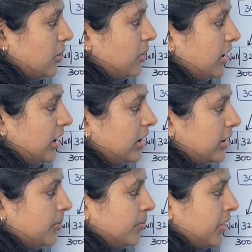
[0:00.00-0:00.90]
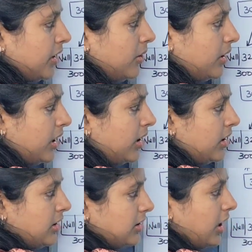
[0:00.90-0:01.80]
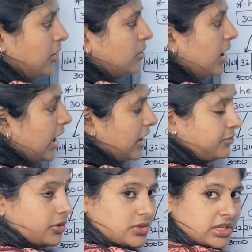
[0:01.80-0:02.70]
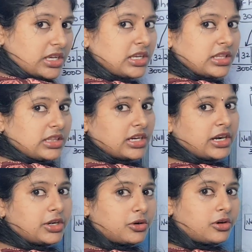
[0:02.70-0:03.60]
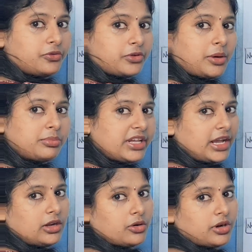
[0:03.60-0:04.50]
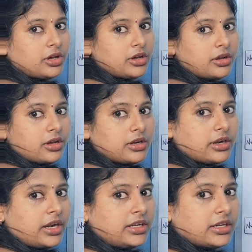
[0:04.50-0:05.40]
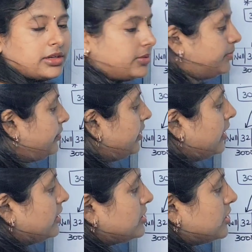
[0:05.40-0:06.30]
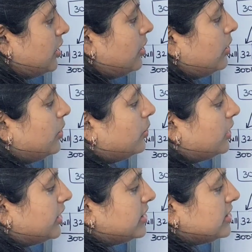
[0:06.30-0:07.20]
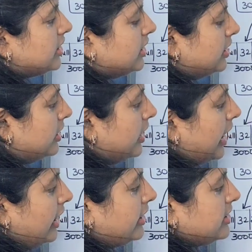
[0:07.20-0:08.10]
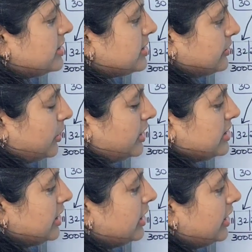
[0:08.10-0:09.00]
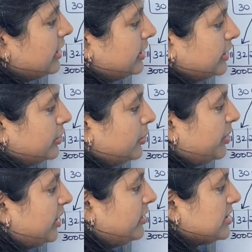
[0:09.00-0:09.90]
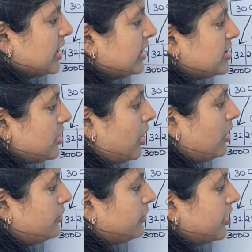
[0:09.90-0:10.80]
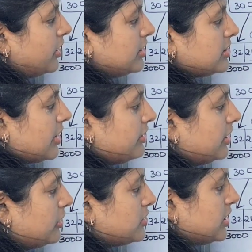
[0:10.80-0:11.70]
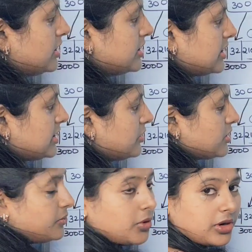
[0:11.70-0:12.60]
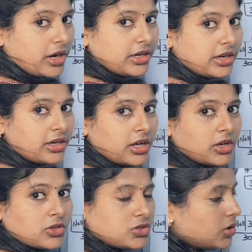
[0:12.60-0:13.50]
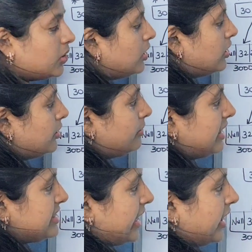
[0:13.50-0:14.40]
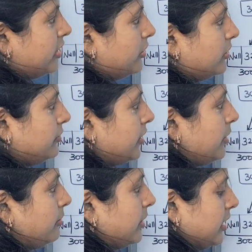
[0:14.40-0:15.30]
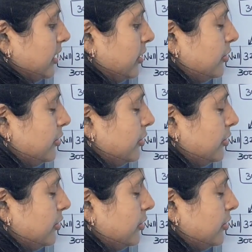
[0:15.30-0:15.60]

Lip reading: Over here. Okay. Now I have to see the third node from tail node, right? So what is the address? What is the previous address of 7000? 6400. So my second node from